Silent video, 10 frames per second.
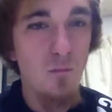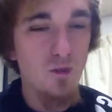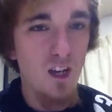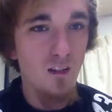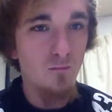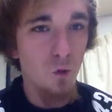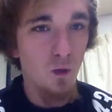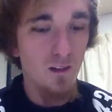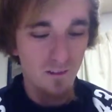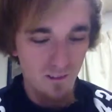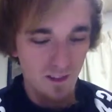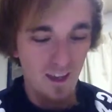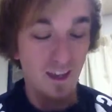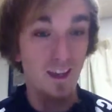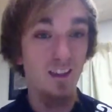Jacob Boyd,
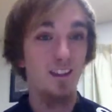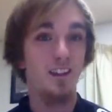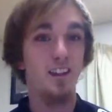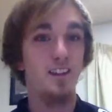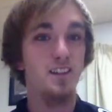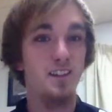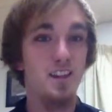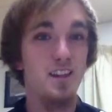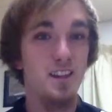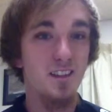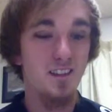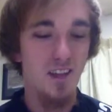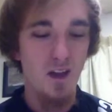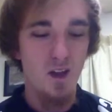and this is